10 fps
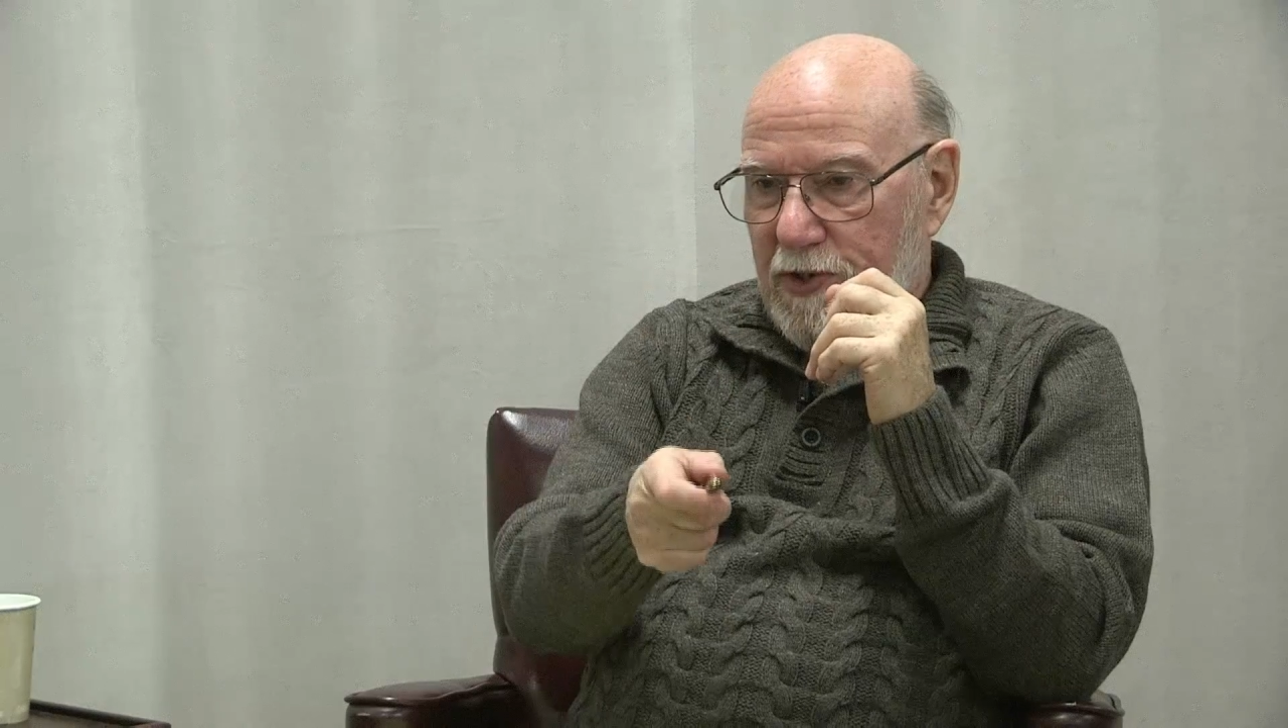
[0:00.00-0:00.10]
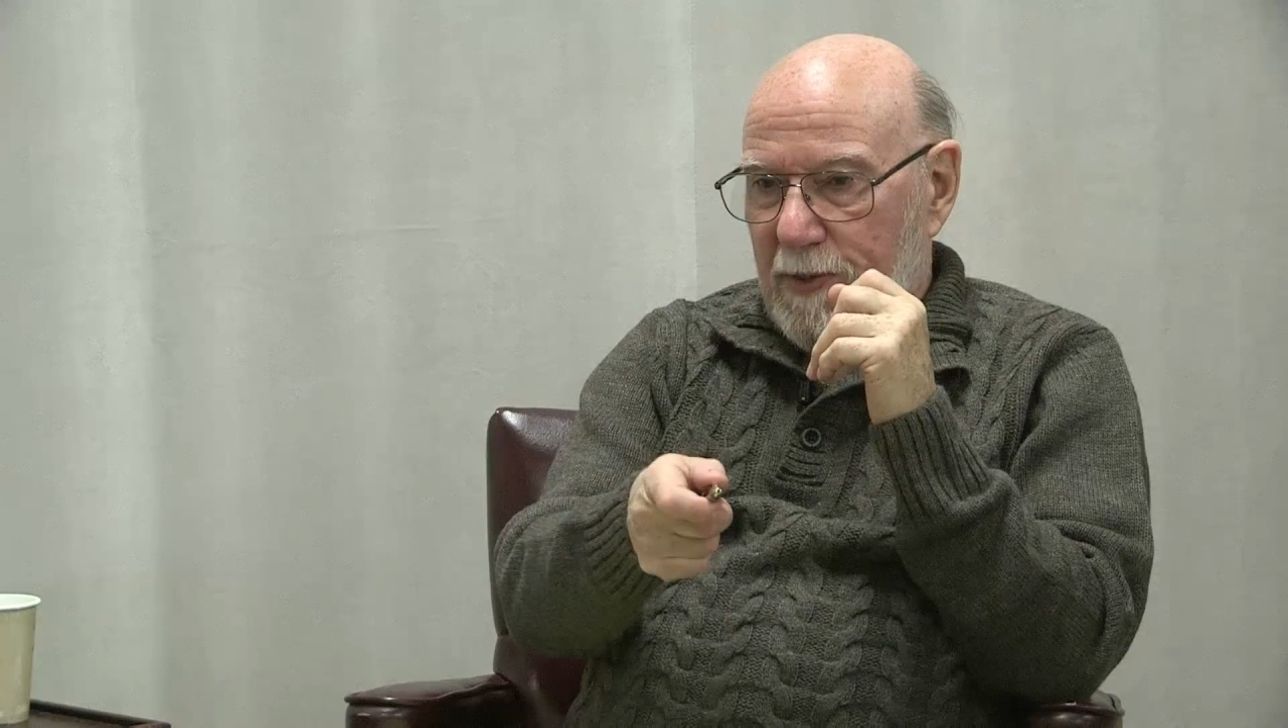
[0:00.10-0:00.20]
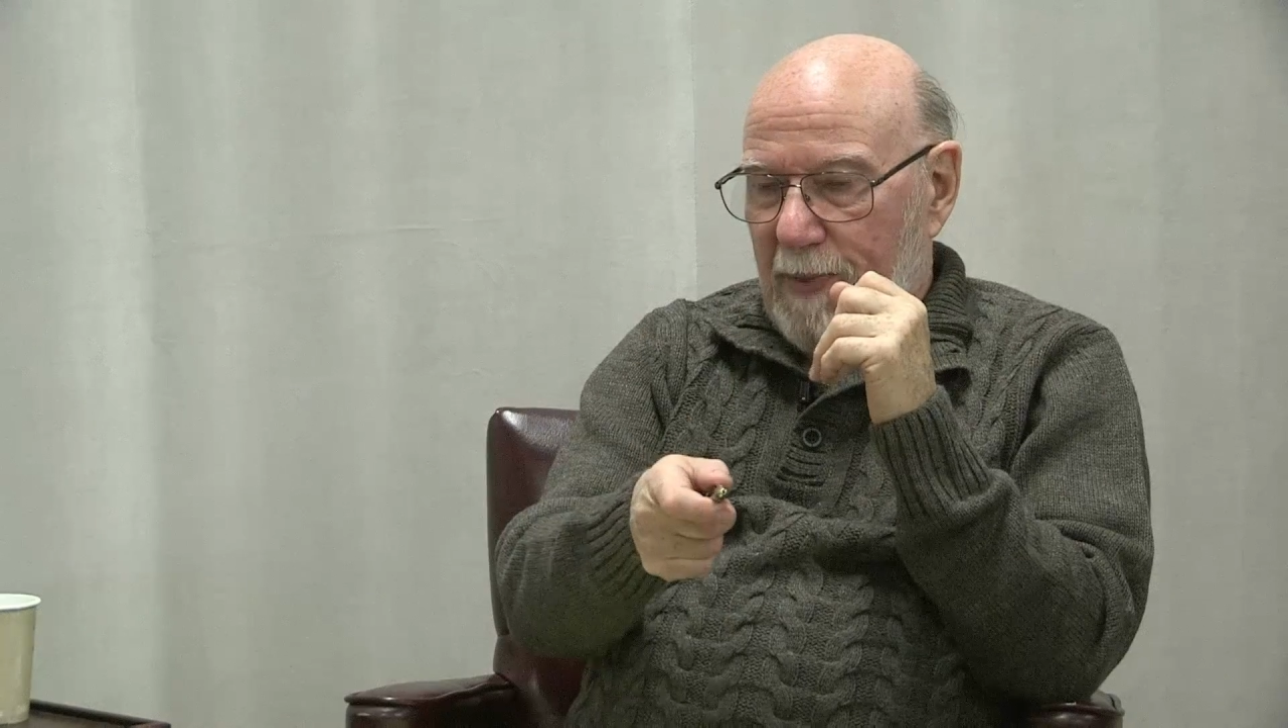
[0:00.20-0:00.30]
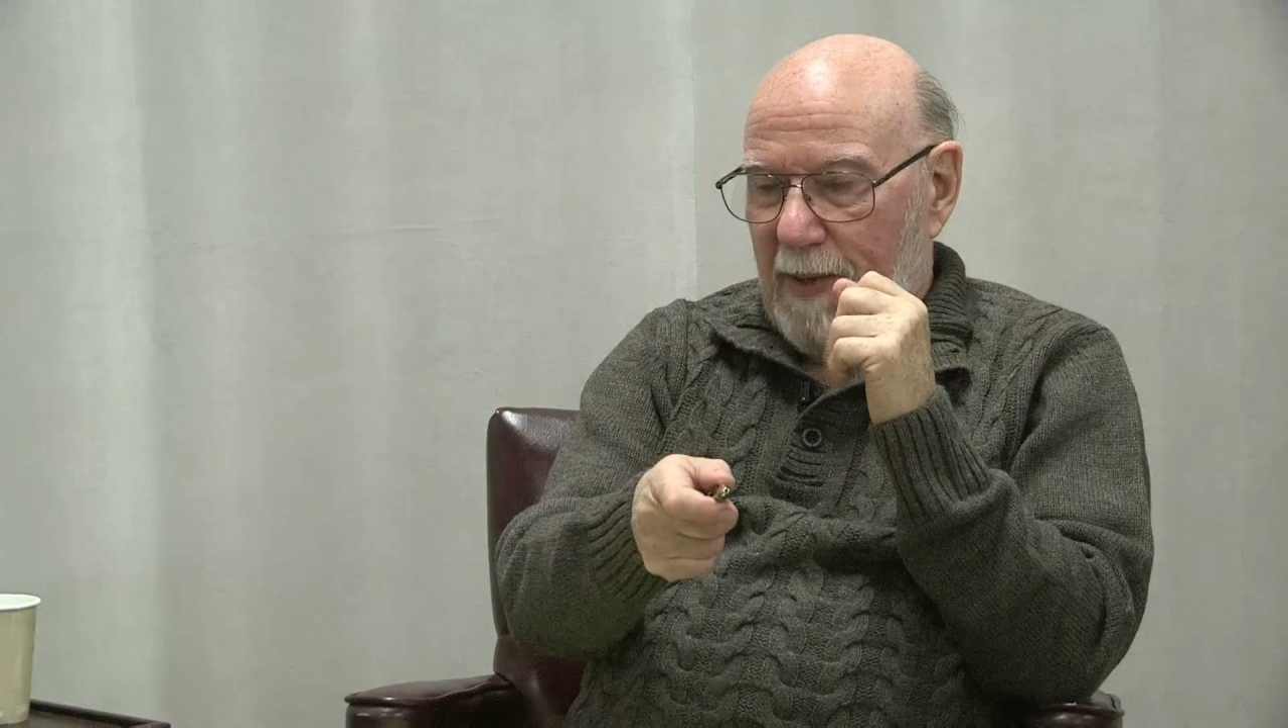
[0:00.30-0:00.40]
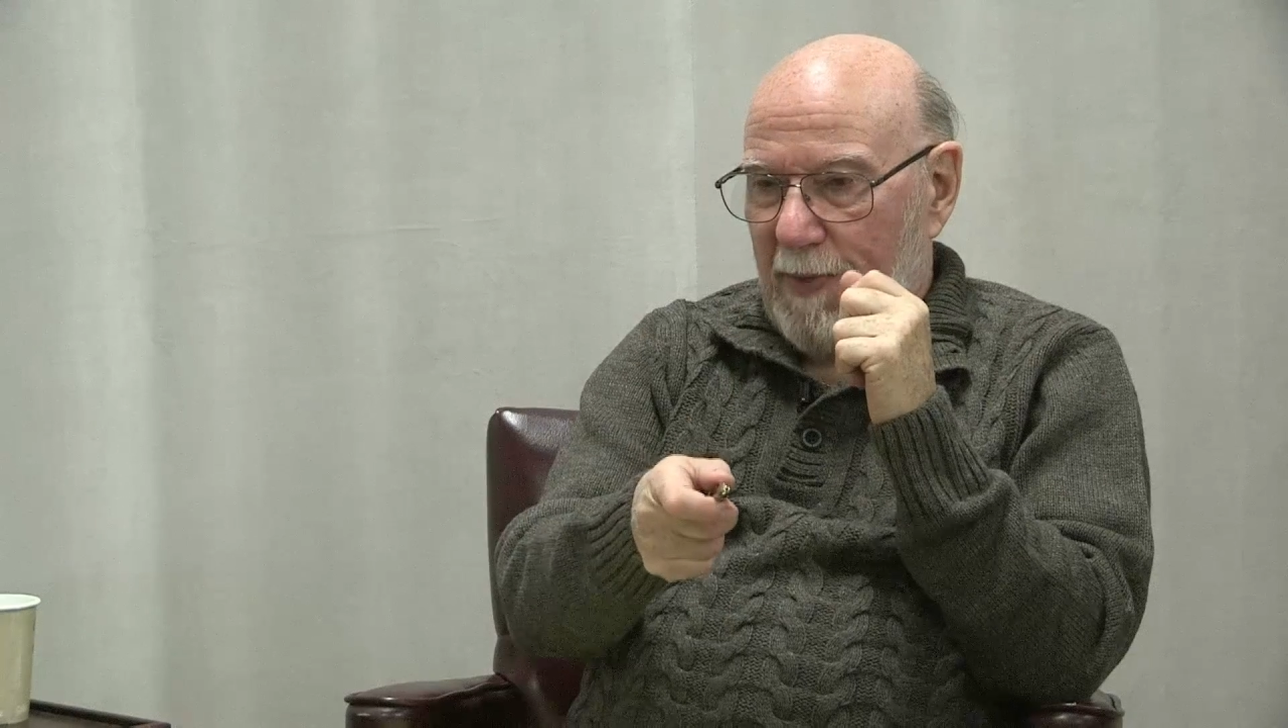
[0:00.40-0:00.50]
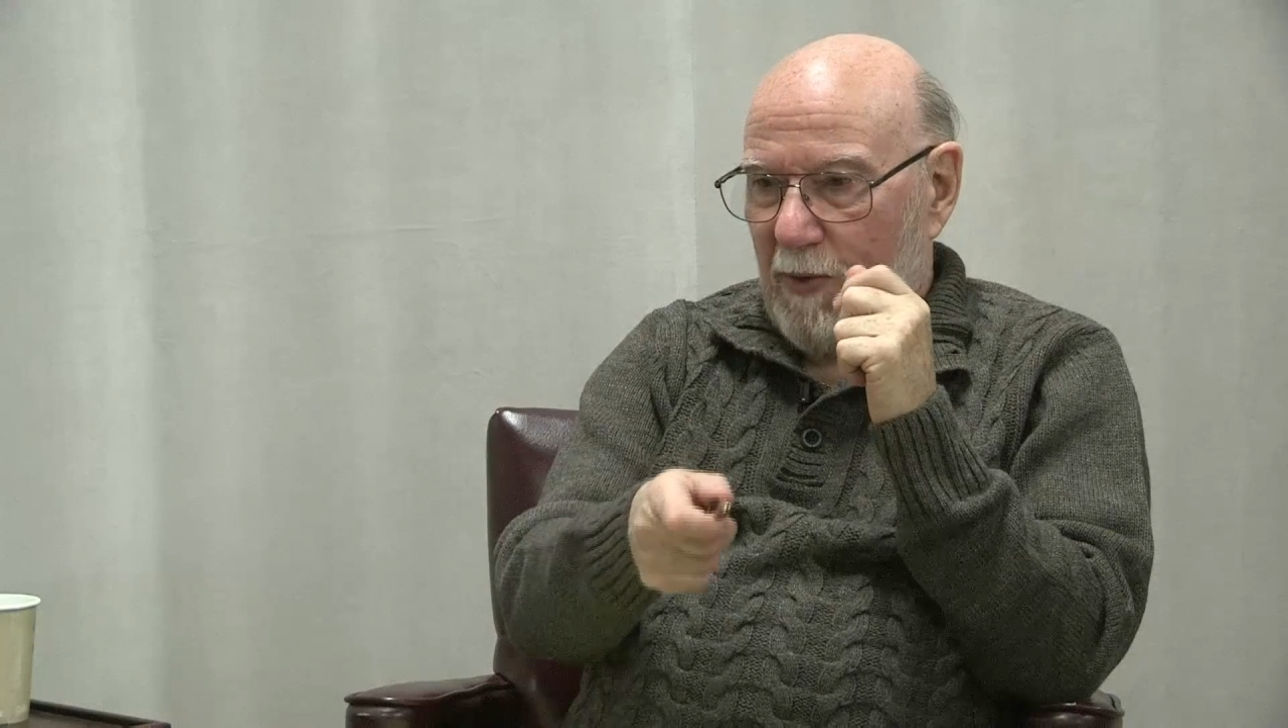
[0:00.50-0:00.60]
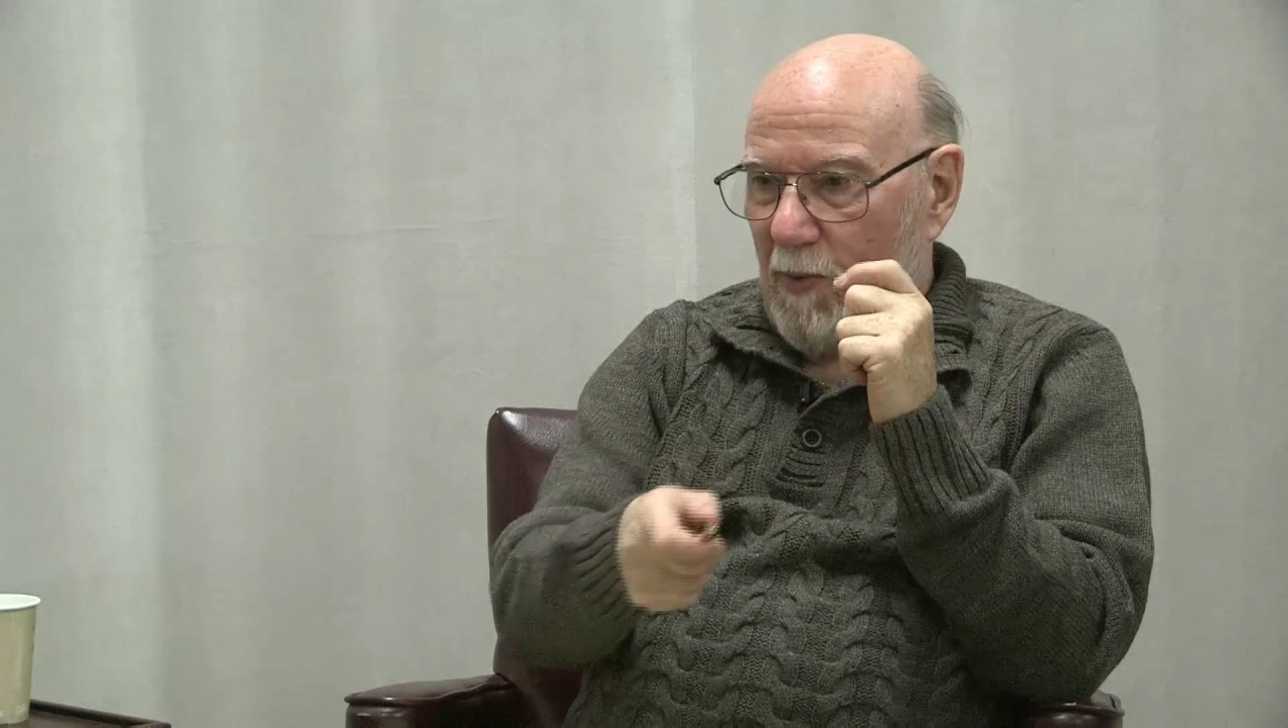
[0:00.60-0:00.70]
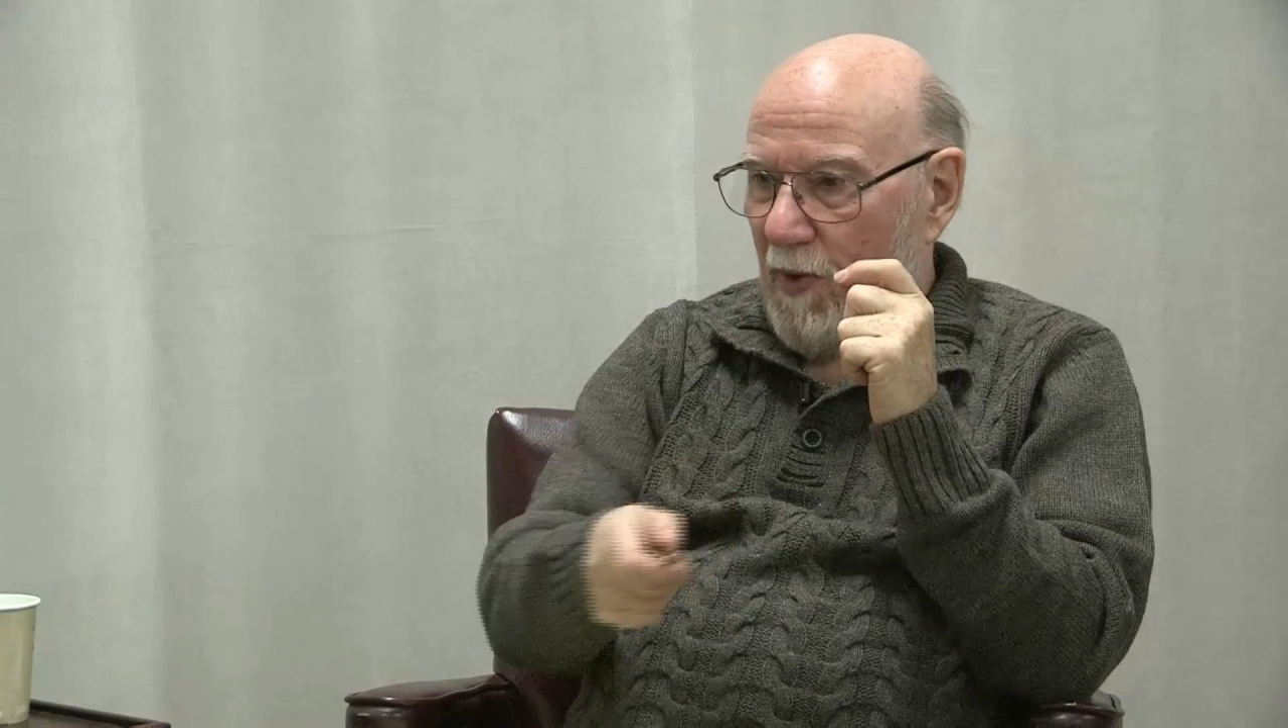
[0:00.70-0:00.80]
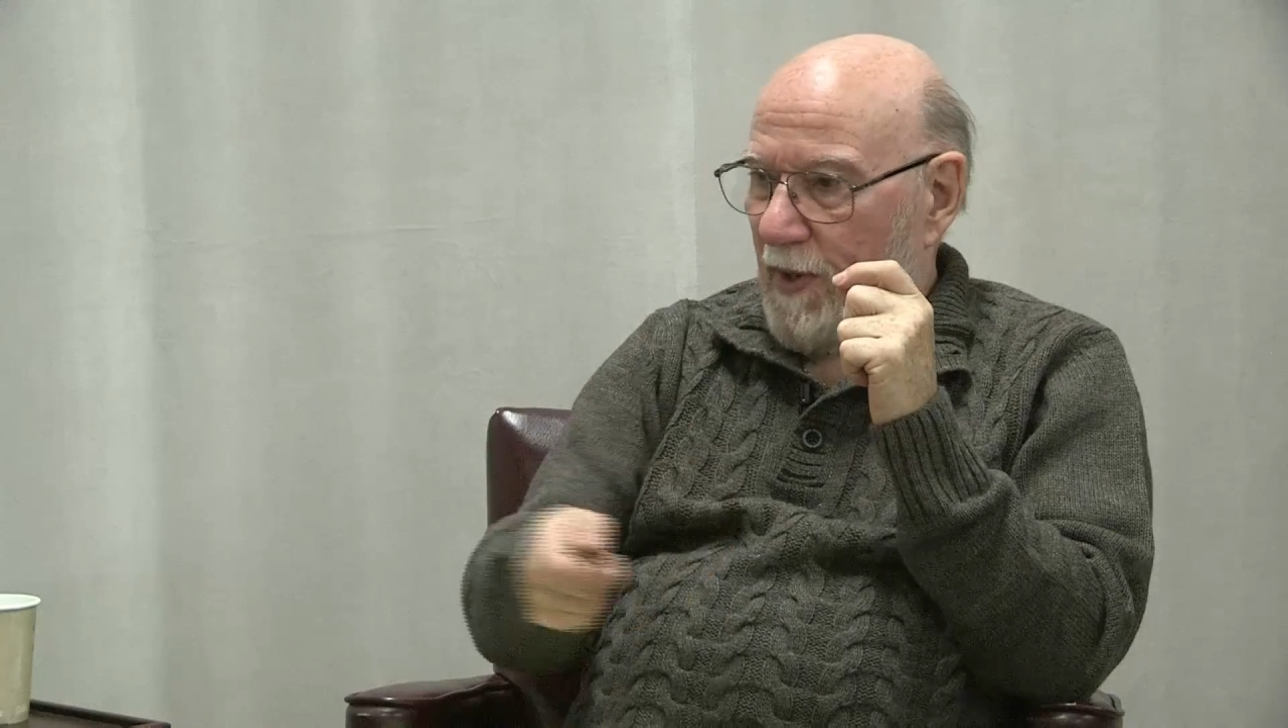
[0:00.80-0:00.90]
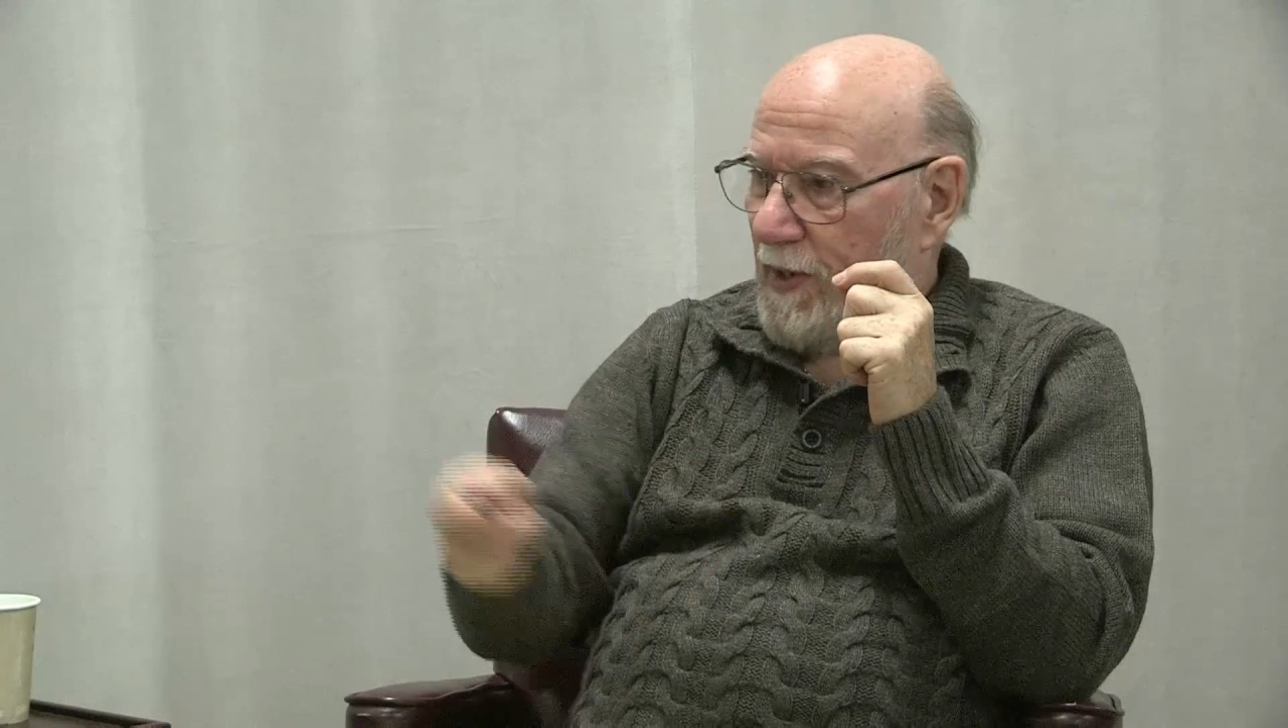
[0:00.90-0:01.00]
to buy
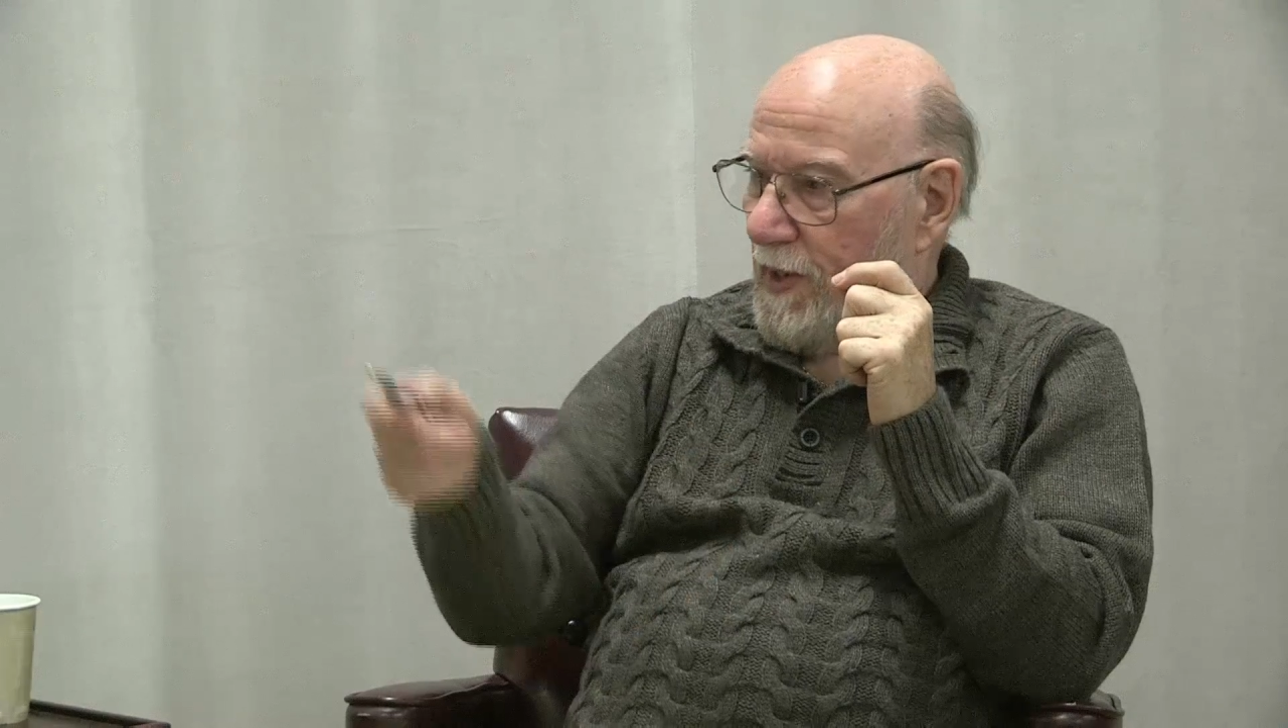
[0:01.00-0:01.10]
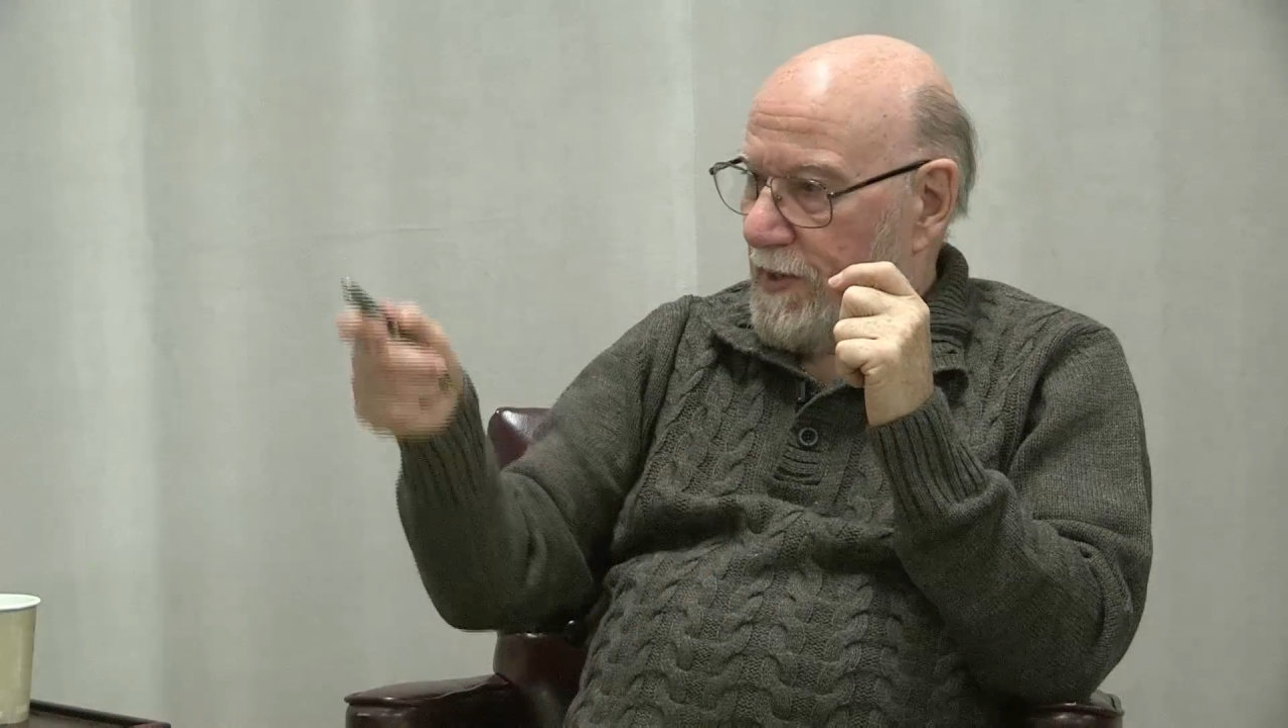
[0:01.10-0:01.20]
marijuana,